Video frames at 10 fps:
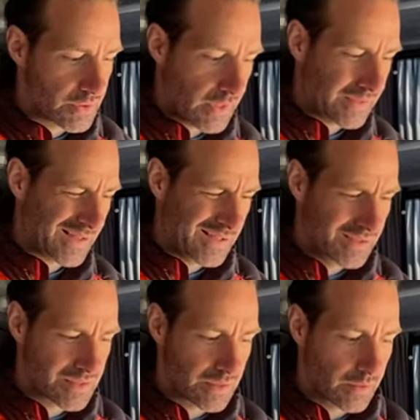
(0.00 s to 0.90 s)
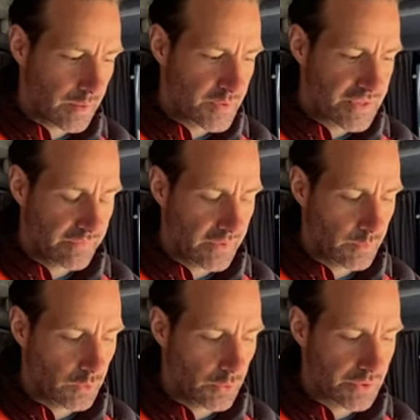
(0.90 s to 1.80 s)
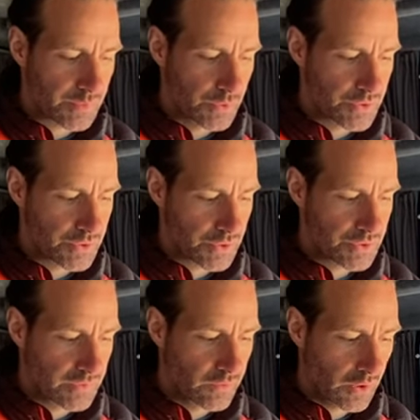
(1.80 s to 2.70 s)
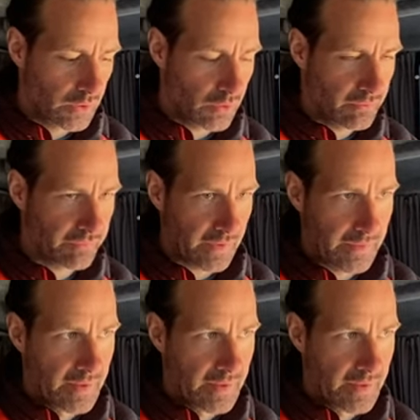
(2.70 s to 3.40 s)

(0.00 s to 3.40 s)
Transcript: That kind of doesn't come into effect with long exposures because you've got a lot of